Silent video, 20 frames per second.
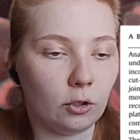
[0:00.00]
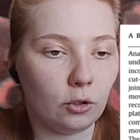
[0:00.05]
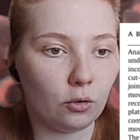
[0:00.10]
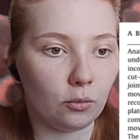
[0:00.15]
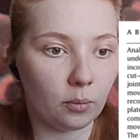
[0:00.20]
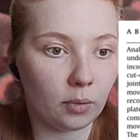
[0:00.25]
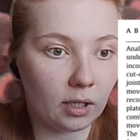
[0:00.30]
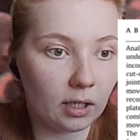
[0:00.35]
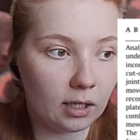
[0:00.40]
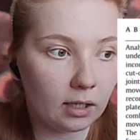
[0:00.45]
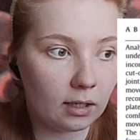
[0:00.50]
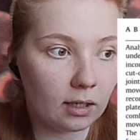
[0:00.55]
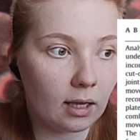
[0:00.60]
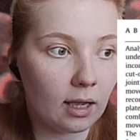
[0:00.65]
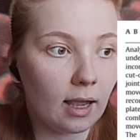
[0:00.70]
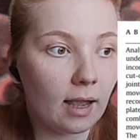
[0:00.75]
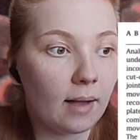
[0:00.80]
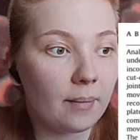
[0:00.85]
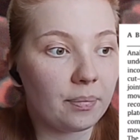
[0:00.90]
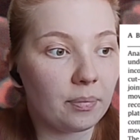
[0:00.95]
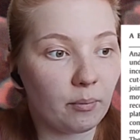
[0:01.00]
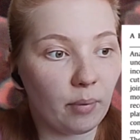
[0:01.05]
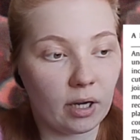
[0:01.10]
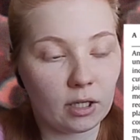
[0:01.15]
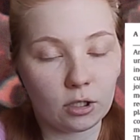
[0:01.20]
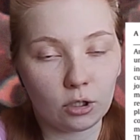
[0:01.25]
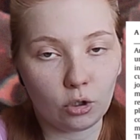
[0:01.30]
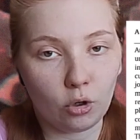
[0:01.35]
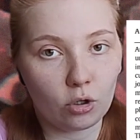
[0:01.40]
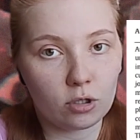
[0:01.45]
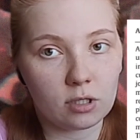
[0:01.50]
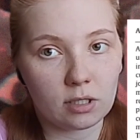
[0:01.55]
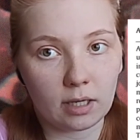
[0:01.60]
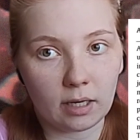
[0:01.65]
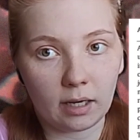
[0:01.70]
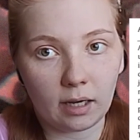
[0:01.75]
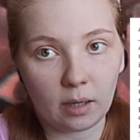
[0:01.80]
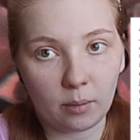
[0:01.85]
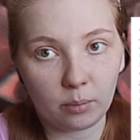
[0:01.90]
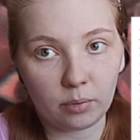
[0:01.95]
which means for example.
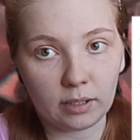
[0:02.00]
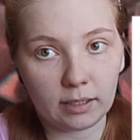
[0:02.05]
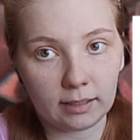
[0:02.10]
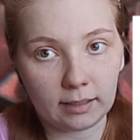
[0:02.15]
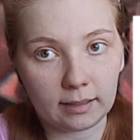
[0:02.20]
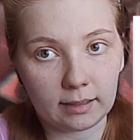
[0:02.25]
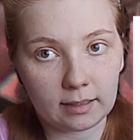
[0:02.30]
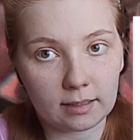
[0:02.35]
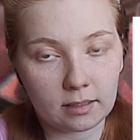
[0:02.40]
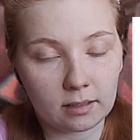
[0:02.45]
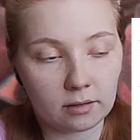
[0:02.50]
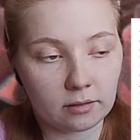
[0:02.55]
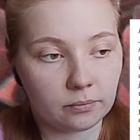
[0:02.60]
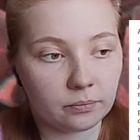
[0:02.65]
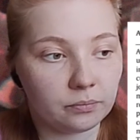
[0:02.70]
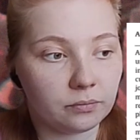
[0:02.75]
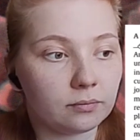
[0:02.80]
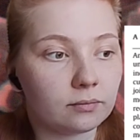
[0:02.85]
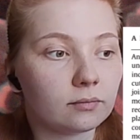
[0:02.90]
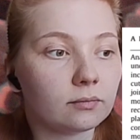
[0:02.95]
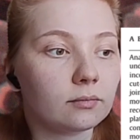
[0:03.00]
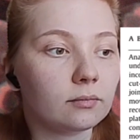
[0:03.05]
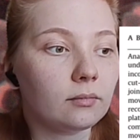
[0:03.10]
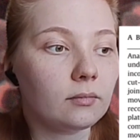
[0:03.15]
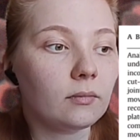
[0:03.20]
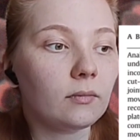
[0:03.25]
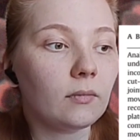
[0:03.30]
It is used when you want